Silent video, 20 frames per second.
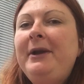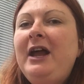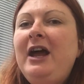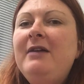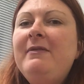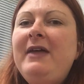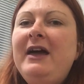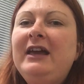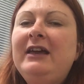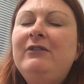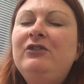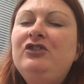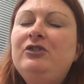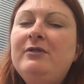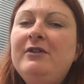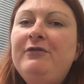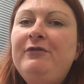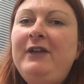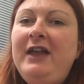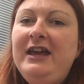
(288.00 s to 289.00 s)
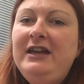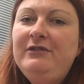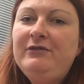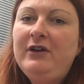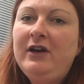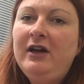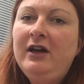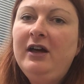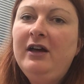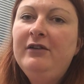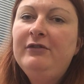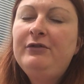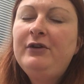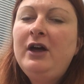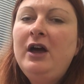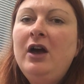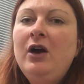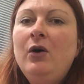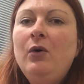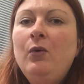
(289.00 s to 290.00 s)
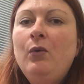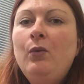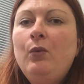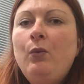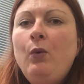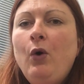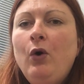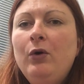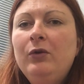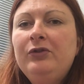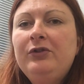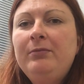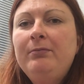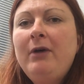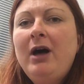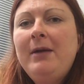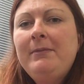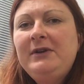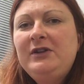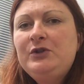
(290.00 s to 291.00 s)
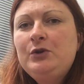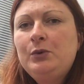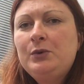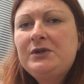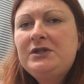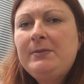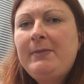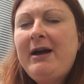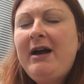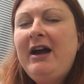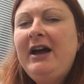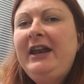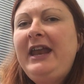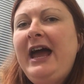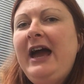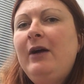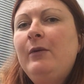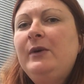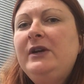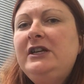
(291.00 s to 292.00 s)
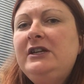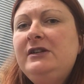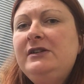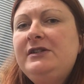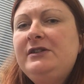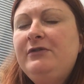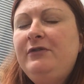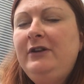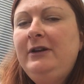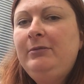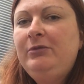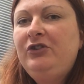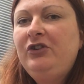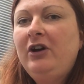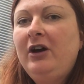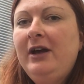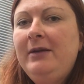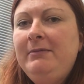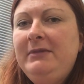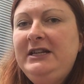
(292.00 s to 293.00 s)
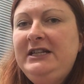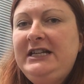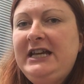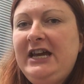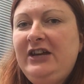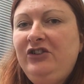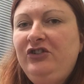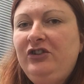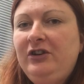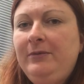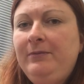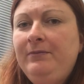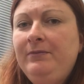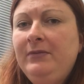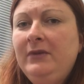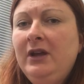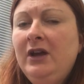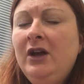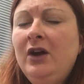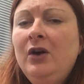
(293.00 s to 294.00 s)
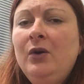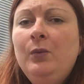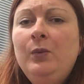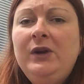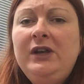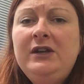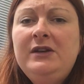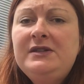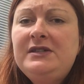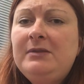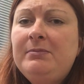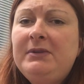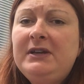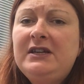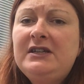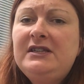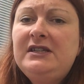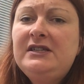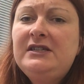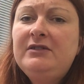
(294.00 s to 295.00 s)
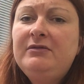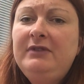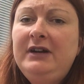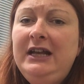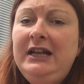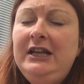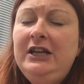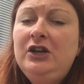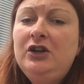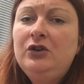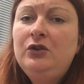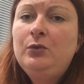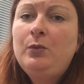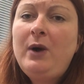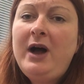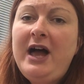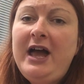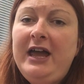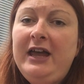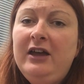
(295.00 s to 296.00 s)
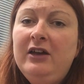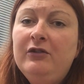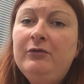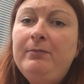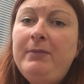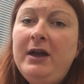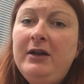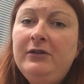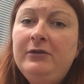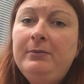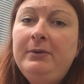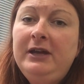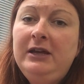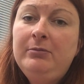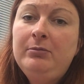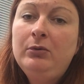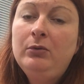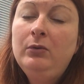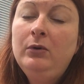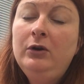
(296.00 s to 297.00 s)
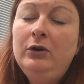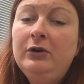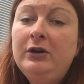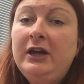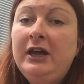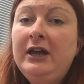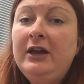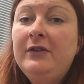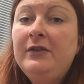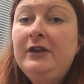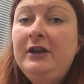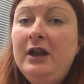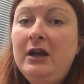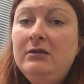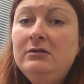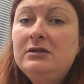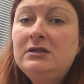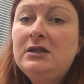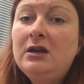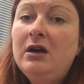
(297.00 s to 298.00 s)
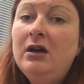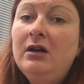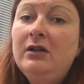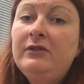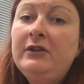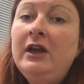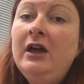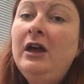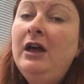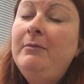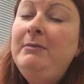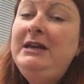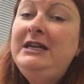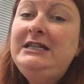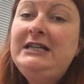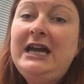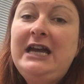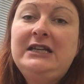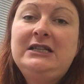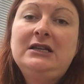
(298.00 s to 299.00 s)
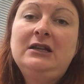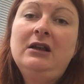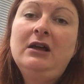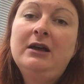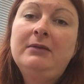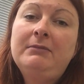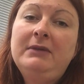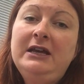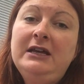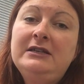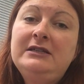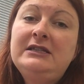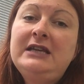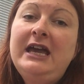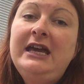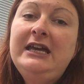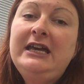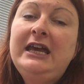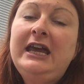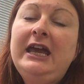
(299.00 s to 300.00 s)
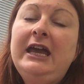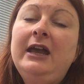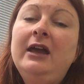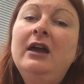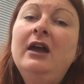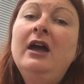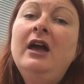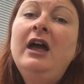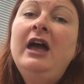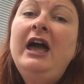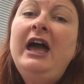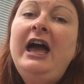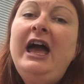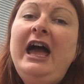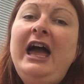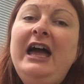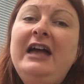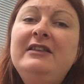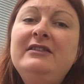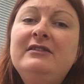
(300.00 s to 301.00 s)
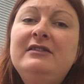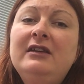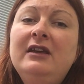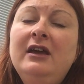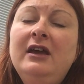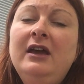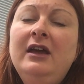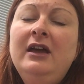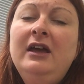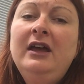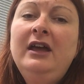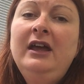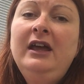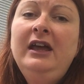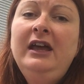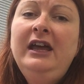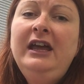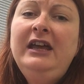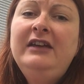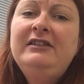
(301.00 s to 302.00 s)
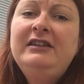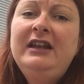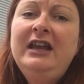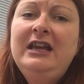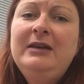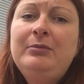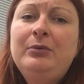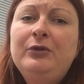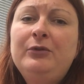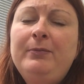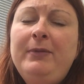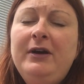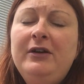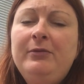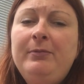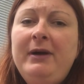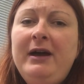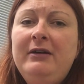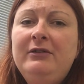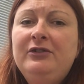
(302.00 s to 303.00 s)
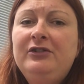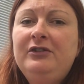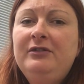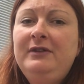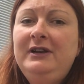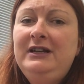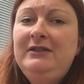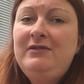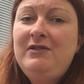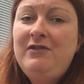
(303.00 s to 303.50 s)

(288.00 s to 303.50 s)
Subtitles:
but I hope that gives you a flavour of what might be talked about and how we use the flip chart in mediation. We use it because it's a really good way of both people looking at the notes that a mediator like me is taking and It enables both parents to really